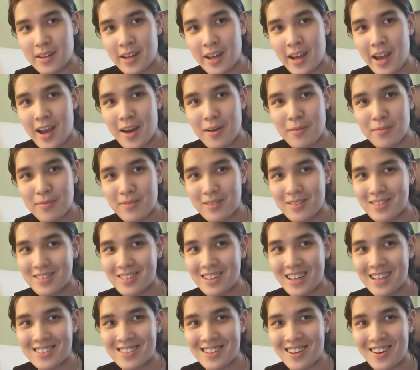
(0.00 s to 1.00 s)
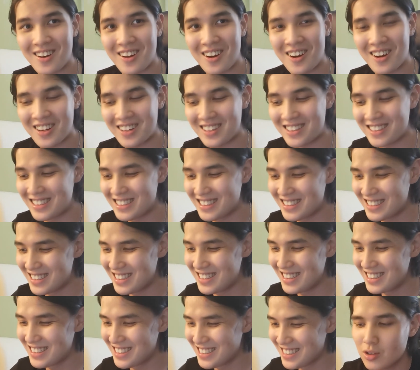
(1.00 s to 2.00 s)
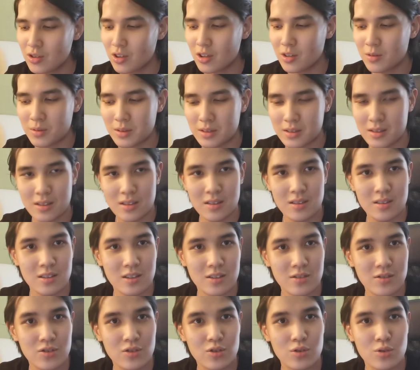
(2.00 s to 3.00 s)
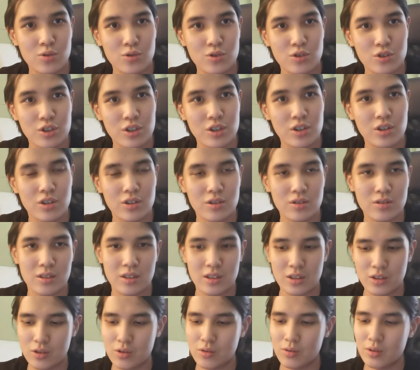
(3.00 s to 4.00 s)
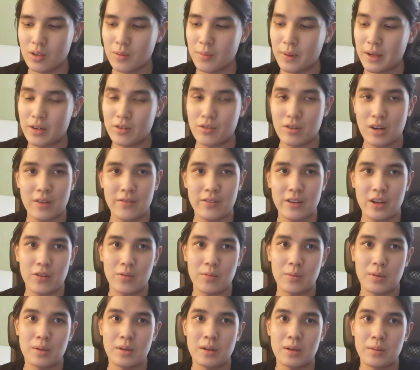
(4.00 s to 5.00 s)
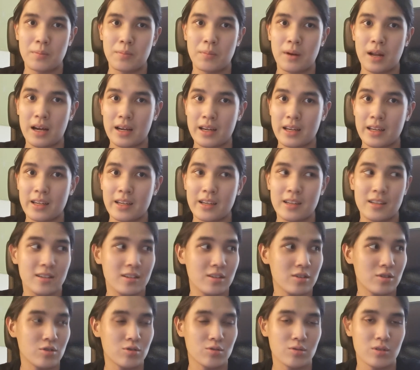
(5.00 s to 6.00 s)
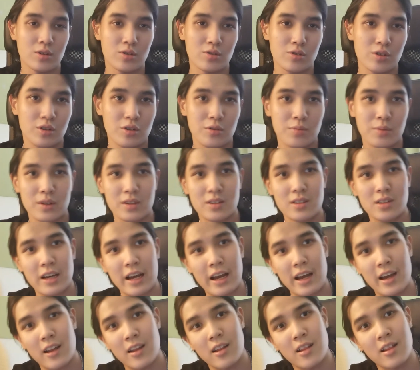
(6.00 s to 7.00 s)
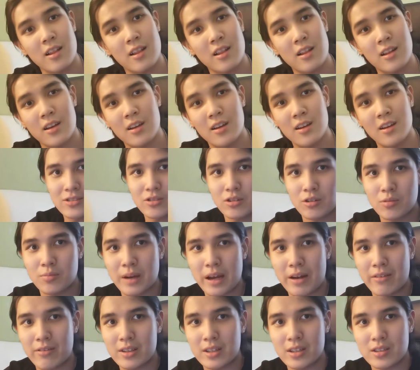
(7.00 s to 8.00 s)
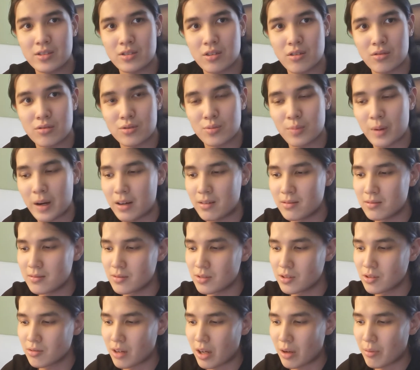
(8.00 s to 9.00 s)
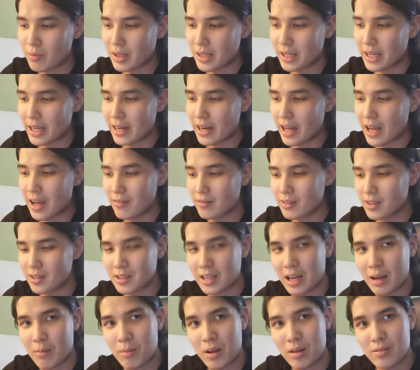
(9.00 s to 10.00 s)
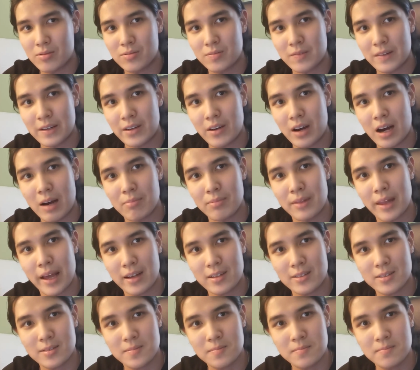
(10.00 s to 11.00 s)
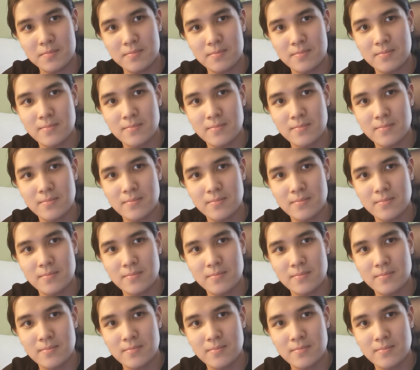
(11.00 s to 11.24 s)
Damn, that's a lot. So I've been saving this 2G code into the pen drive that I'll be plugging in into the 3D printer, and let's hope everything goes well so that we can have the time-lapse video up next.